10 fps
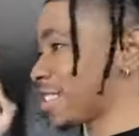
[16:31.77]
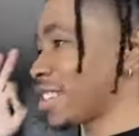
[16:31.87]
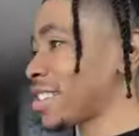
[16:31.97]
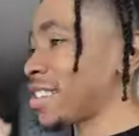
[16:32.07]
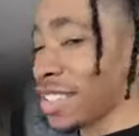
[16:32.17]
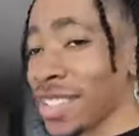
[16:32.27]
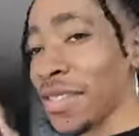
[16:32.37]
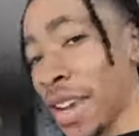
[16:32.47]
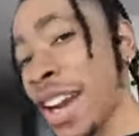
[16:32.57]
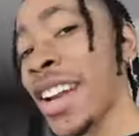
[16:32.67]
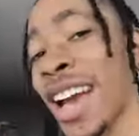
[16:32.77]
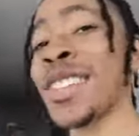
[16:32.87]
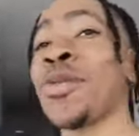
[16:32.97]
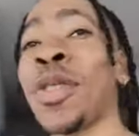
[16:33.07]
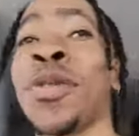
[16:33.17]
It's it's, it's a very
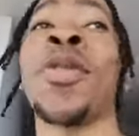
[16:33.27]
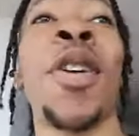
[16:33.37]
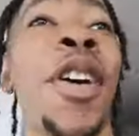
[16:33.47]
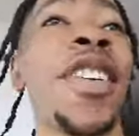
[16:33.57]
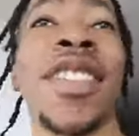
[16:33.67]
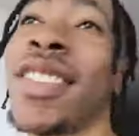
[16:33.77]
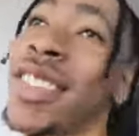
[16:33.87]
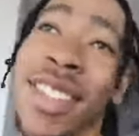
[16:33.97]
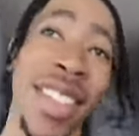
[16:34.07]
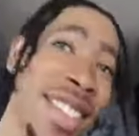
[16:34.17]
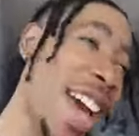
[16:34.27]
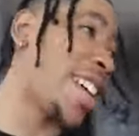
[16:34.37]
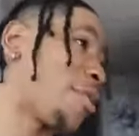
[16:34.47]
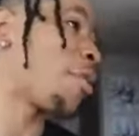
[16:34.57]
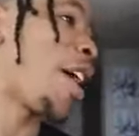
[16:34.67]
nice rental car. It's, it's
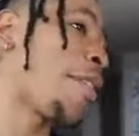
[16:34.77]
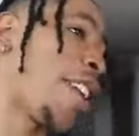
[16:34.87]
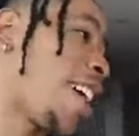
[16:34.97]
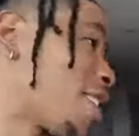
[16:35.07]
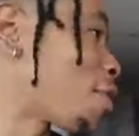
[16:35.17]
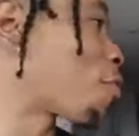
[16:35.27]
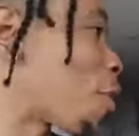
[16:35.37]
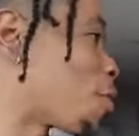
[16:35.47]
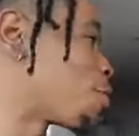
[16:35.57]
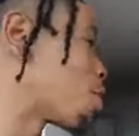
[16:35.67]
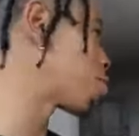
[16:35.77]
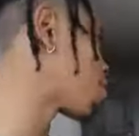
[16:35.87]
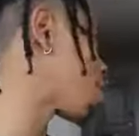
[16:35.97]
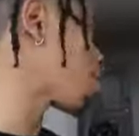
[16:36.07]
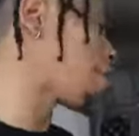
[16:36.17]
nice. We're gonna have a nice little road trip.
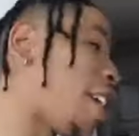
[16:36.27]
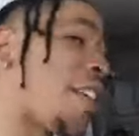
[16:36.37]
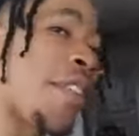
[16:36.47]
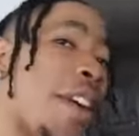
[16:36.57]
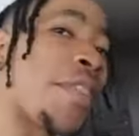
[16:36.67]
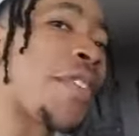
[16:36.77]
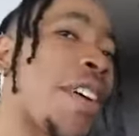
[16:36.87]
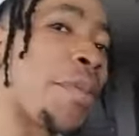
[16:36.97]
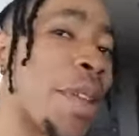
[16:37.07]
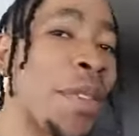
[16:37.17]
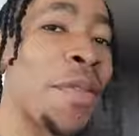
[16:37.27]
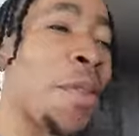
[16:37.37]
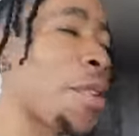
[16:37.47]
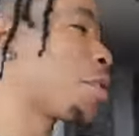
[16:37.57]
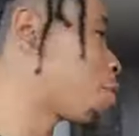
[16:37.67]
It's gonna be very very fun. I'm looking
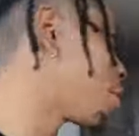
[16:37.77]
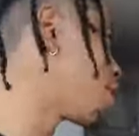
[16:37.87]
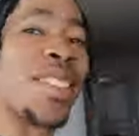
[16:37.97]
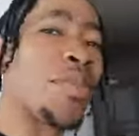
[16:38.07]
forward to it.